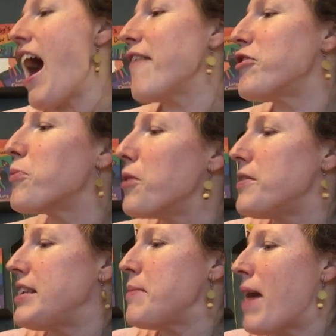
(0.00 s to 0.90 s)

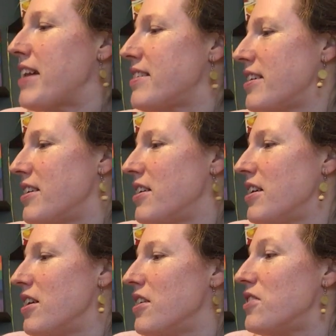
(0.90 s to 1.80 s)
Afterwards, he met
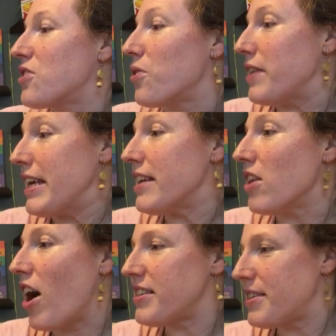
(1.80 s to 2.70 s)

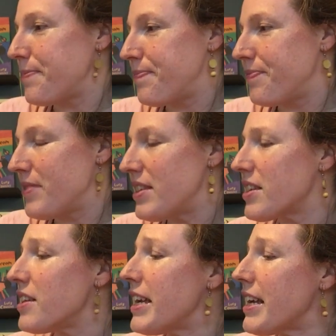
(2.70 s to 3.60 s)
Skolinkenlot.
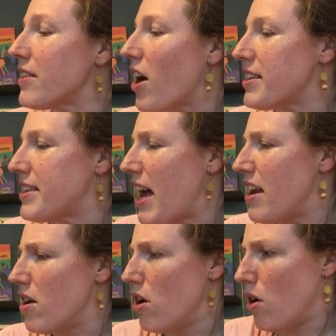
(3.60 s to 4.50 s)
Skolinkenlot
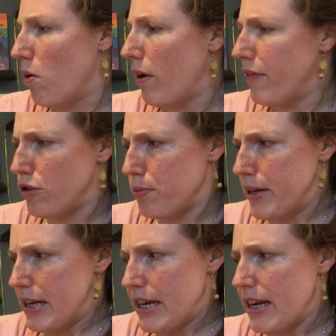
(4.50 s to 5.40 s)
said, What have you
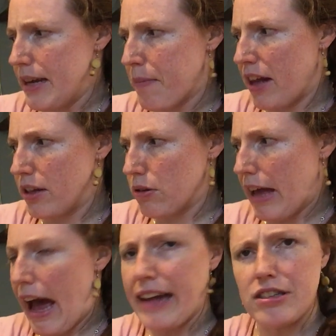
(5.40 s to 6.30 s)
been eating, my little
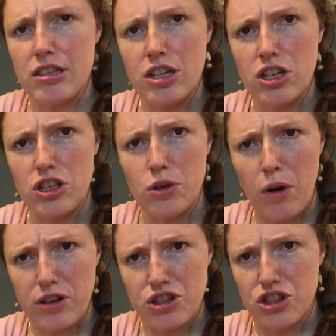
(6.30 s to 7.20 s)
cat? You
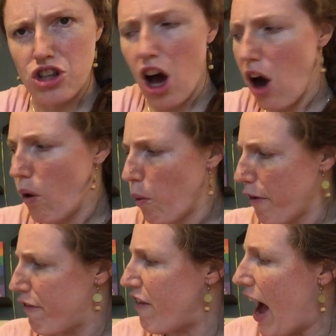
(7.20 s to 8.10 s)
are so
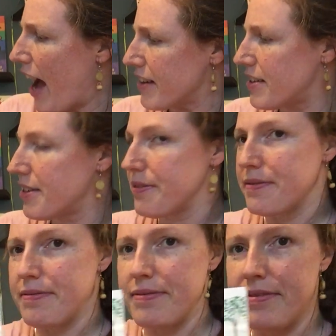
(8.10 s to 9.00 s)
fat.
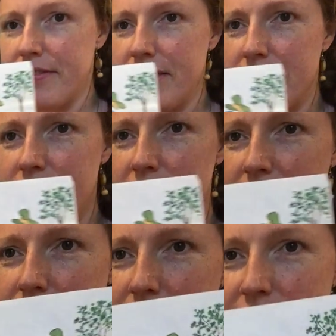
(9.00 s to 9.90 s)

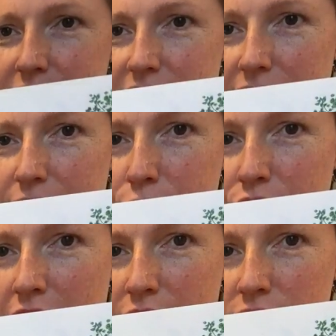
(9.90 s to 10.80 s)
And he's getting
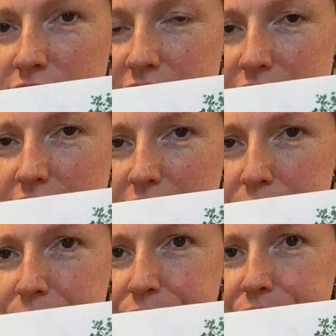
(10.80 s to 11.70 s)
fatter, isn't he?